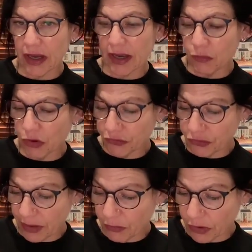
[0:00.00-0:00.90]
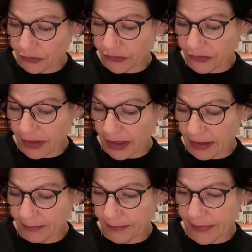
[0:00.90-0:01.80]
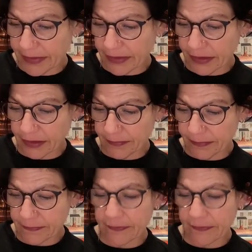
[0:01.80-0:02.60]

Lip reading: what do I want the